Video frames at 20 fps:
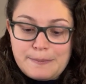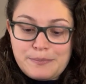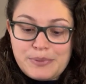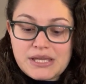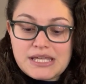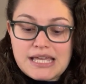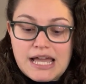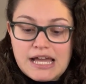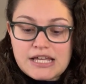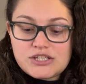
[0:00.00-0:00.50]

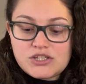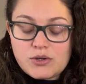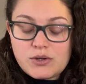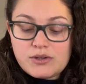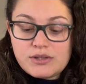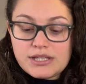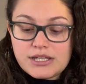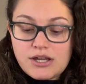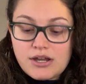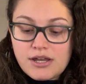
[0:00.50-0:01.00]
But yeah, so I
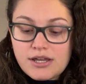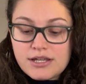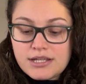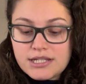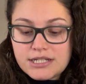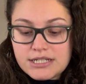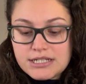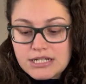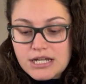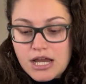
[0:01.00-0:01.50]
only got
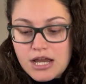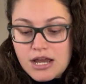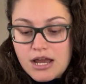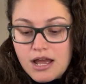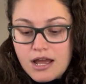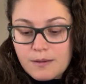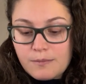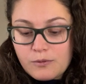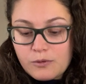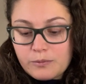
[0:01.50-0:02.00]
a
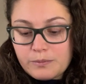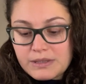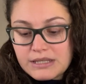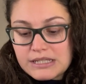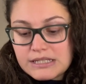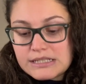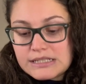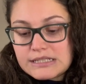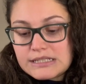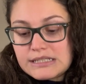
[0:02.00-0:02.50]
couple
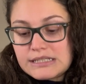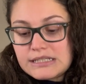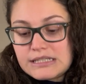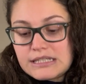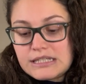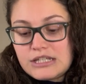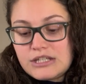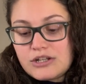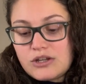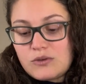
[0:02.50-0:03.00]
because,
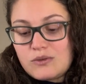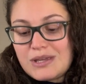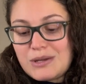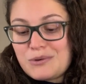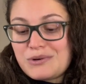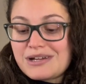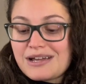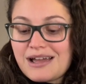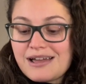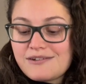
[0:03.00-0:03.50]
you know, they
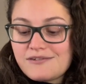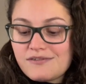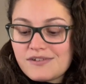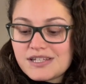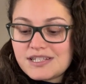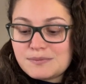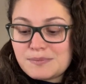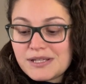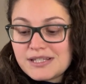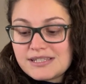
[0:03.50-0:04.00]
were kind of
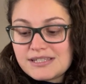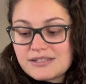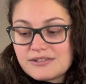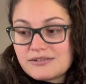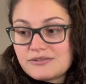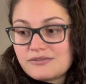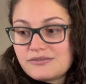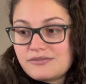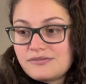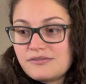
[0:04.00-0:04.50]

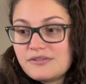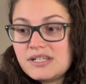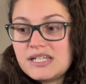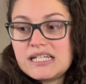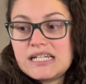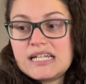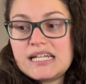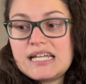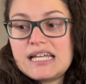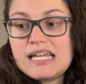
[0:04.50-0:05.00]
expensive
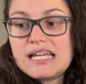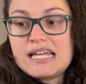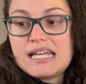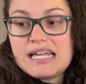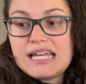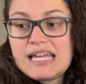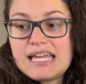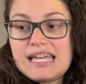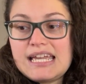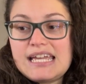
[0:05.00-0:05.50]

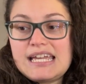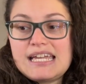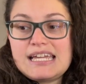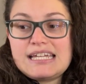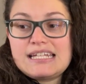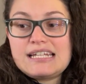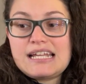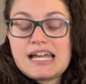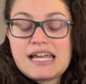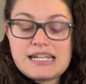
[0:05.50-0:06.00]

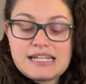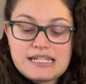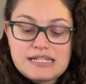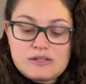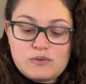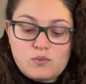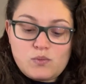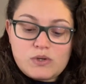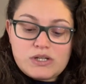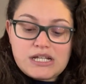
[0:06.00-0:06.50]
and I
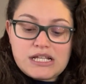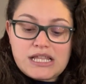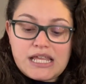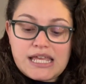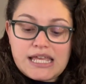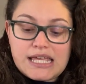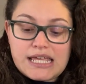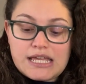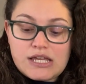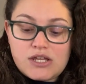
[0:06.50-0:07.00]
didn't want to
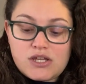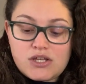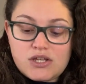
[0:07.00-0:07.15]
like,